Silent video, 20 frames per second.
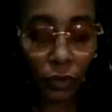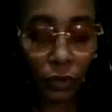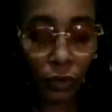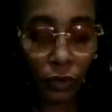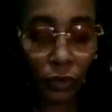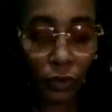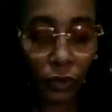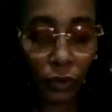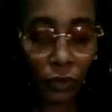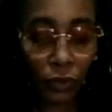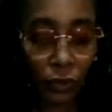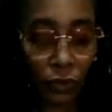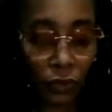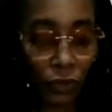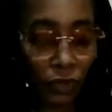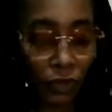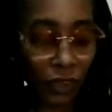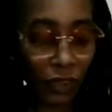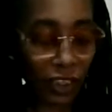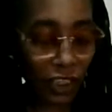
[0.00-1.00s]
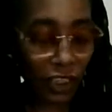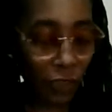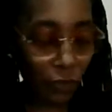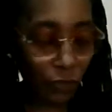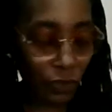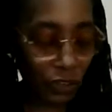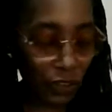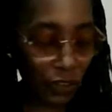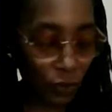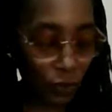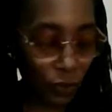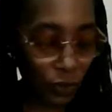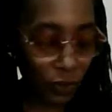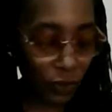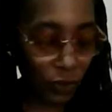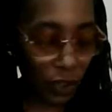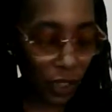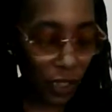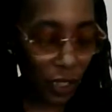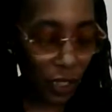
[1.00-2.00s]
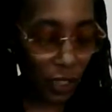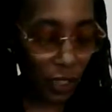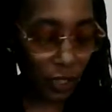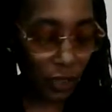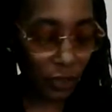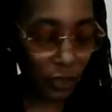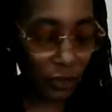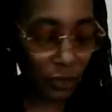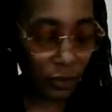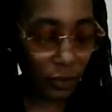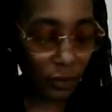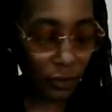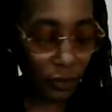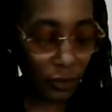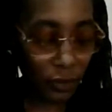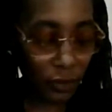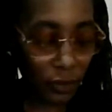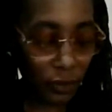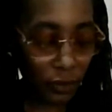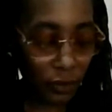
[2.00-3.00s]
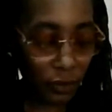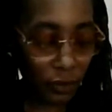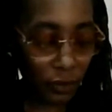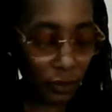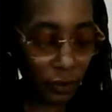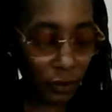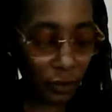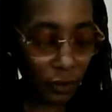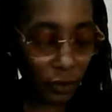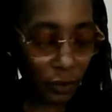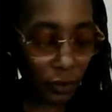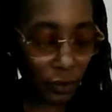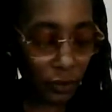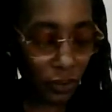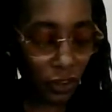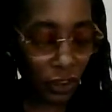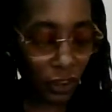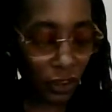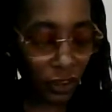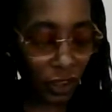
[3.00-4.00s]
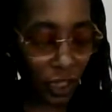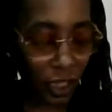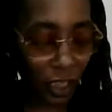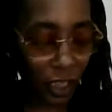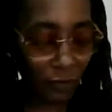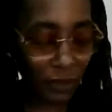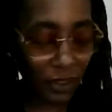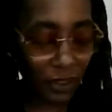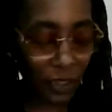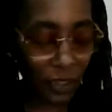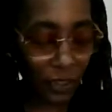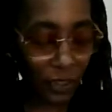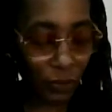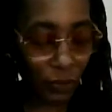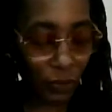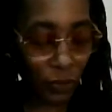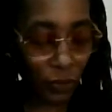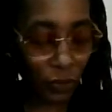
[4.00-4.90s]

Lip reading: You could tell when someone's lying just to have sex with you.